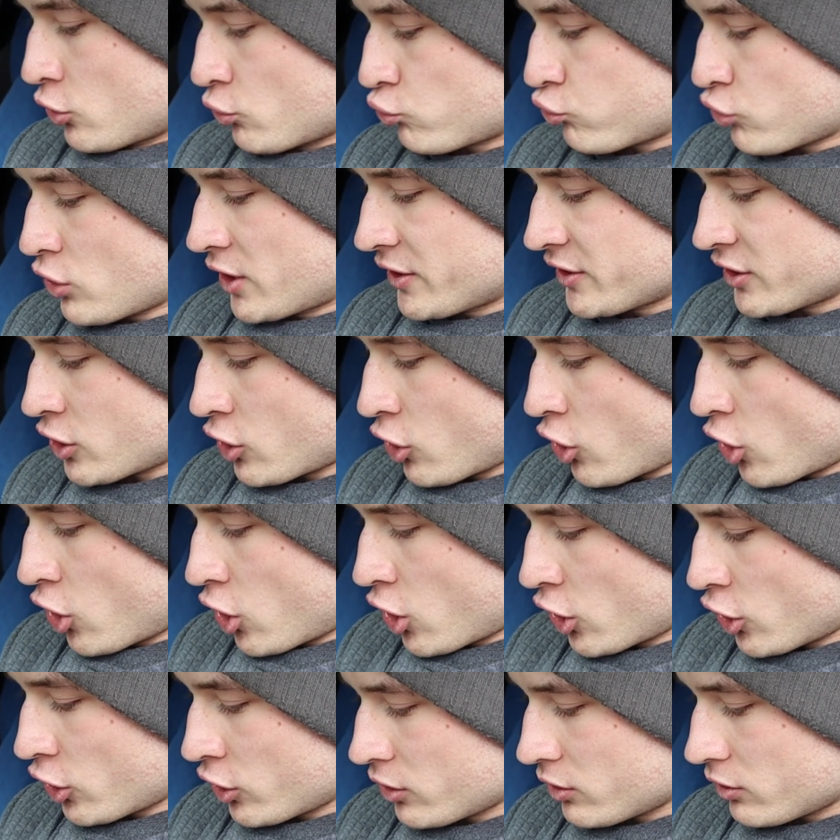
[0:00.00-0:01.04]
Run
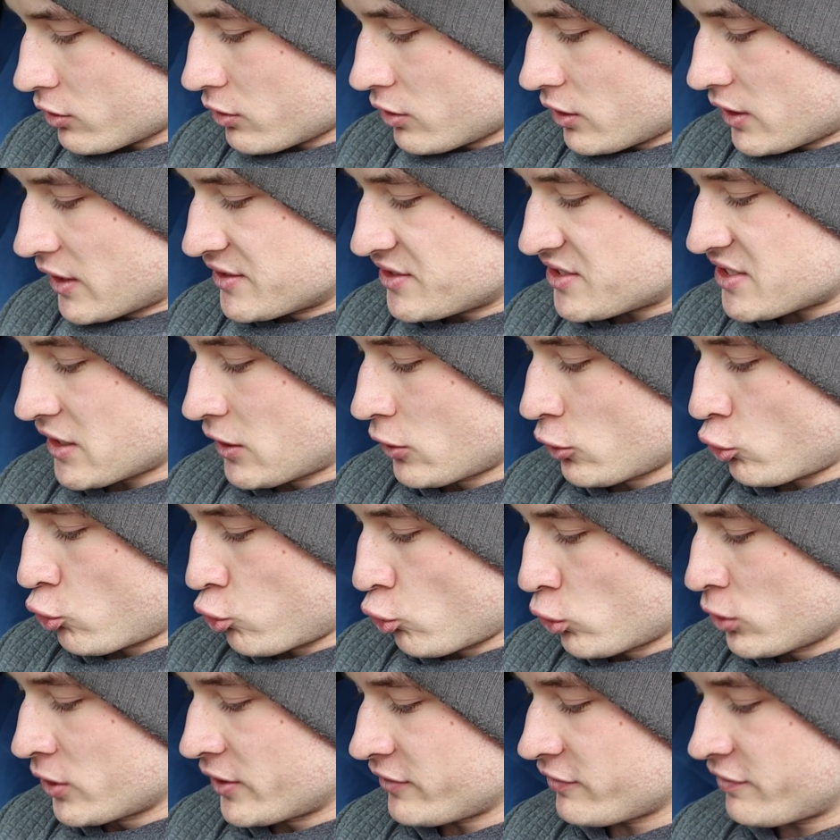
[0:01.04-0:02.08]
car until
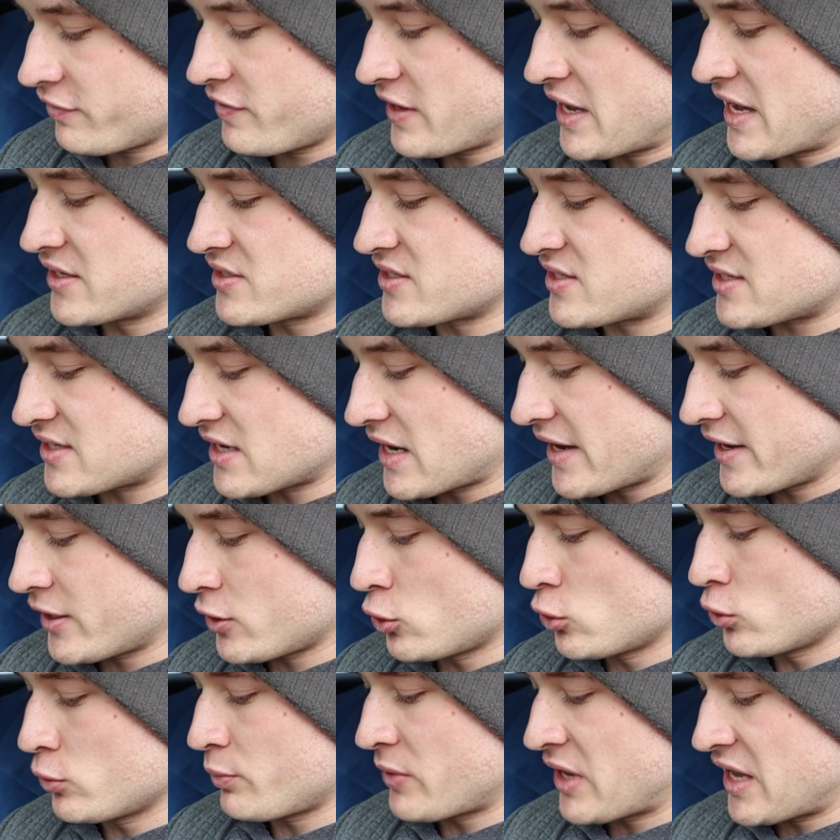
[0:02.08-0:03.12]
coolant fan
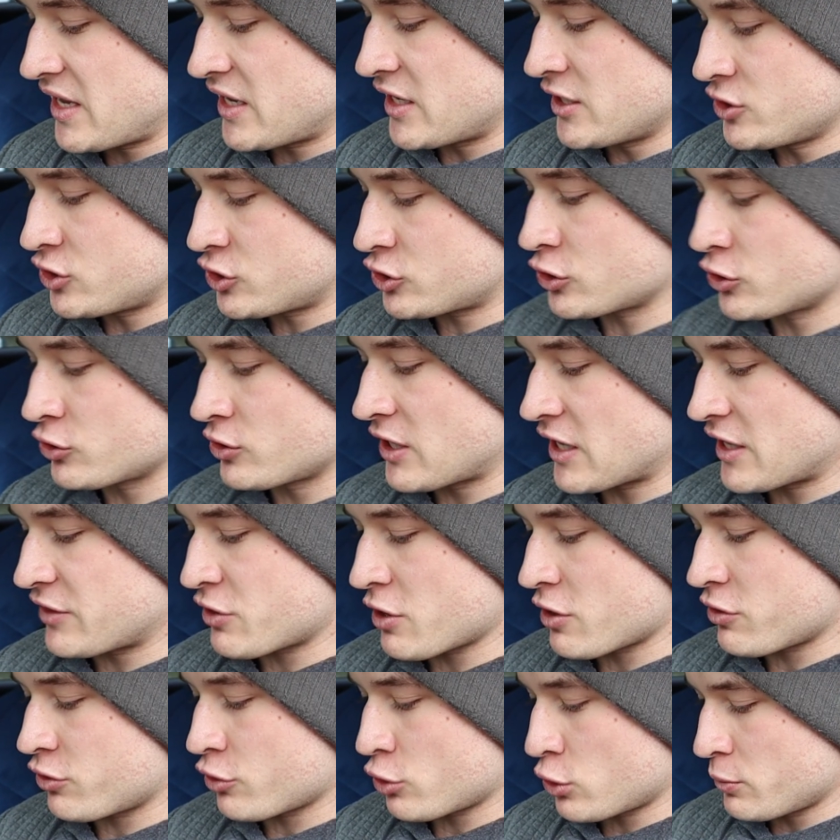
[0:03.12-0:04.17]
cycle, making sure that
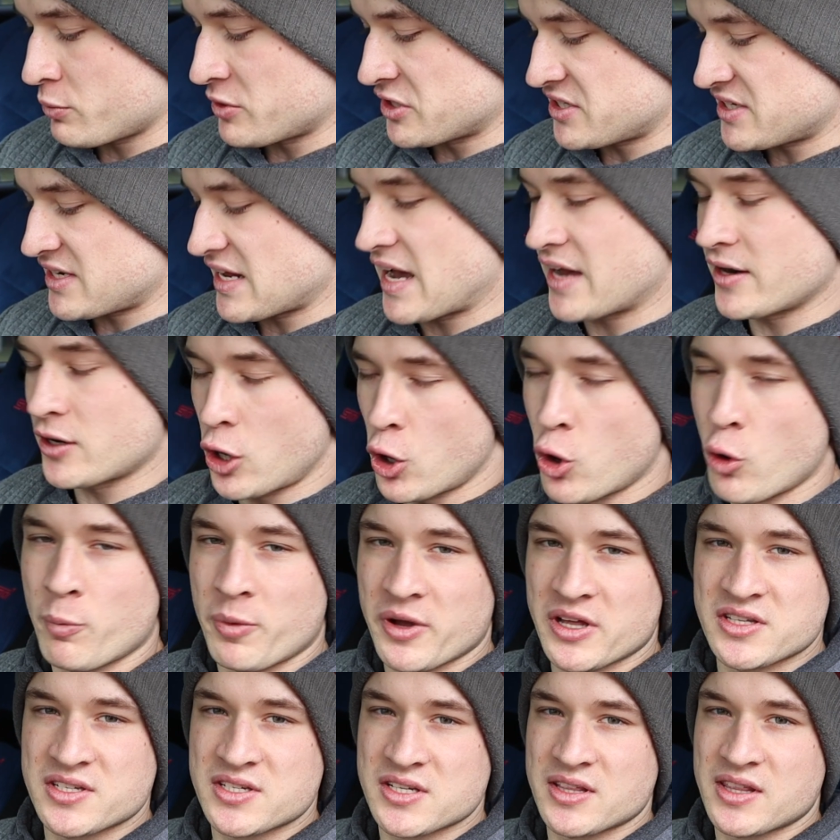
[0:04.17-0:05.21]
the thermostat
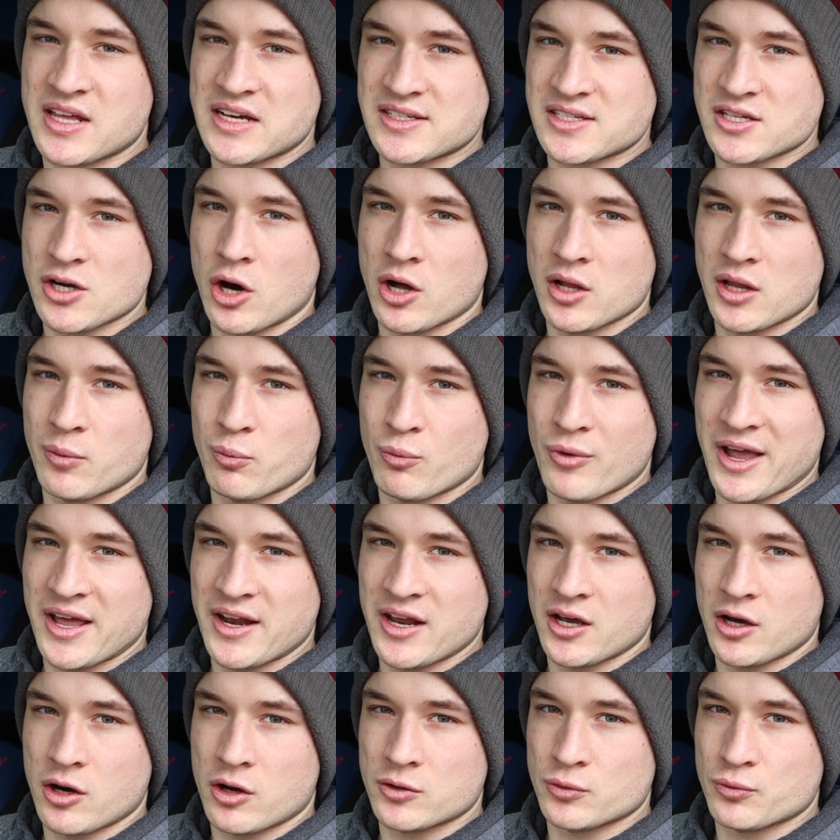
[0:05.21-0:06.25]
opens, and that's all I'm
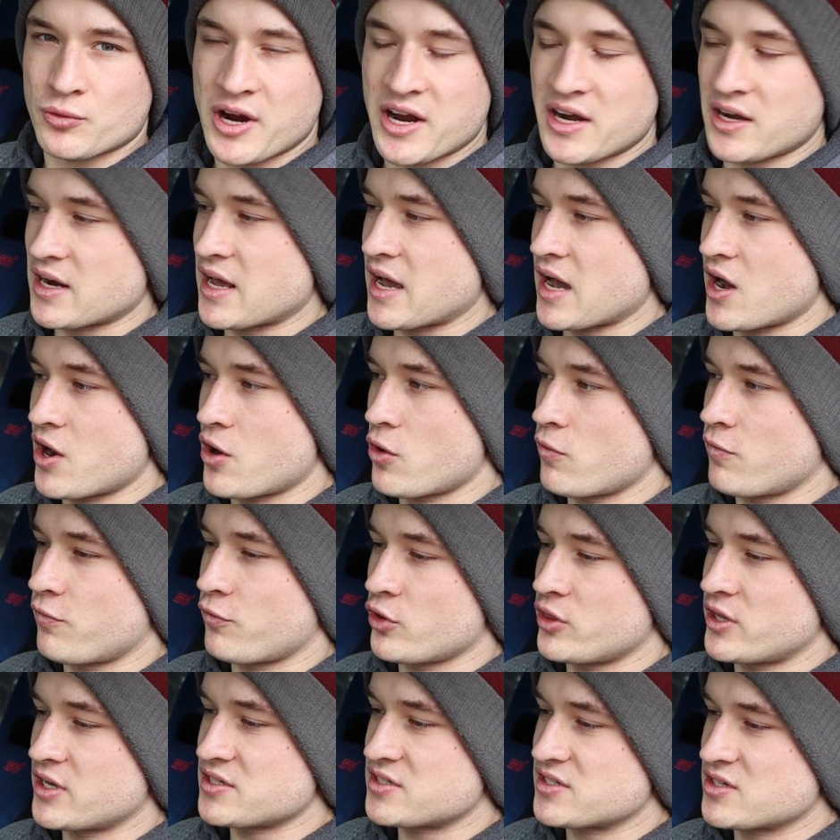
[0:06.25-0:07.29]
waiting on right now
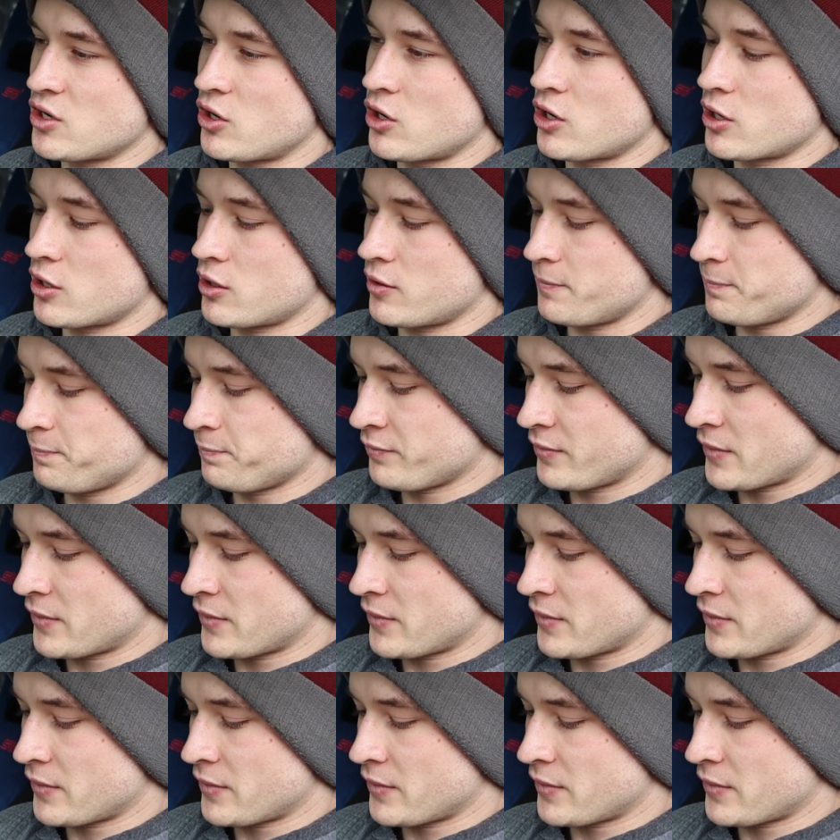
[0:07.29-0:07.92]
for this car.